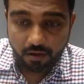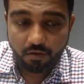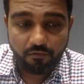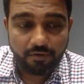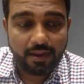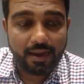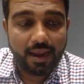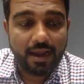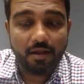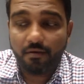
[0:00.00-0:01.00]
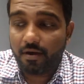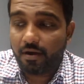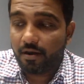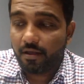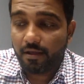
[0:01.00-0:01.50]
we can end our
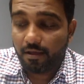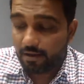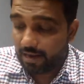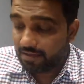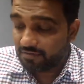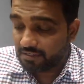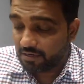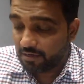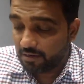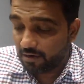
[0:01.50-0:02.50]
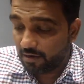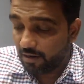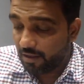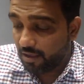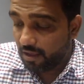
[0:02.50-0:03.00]
live session here.
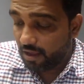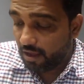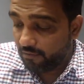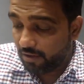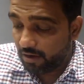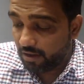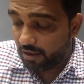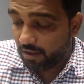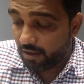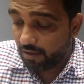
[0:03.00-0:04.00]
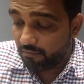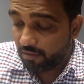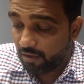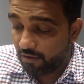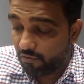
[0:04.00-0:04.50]
However,
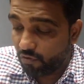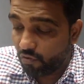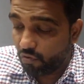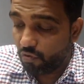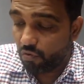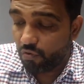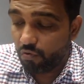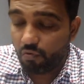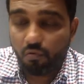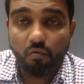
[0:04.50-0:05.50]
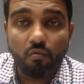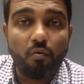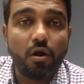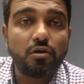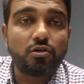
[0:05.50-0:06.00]
if you
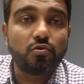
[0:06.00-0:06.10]
want to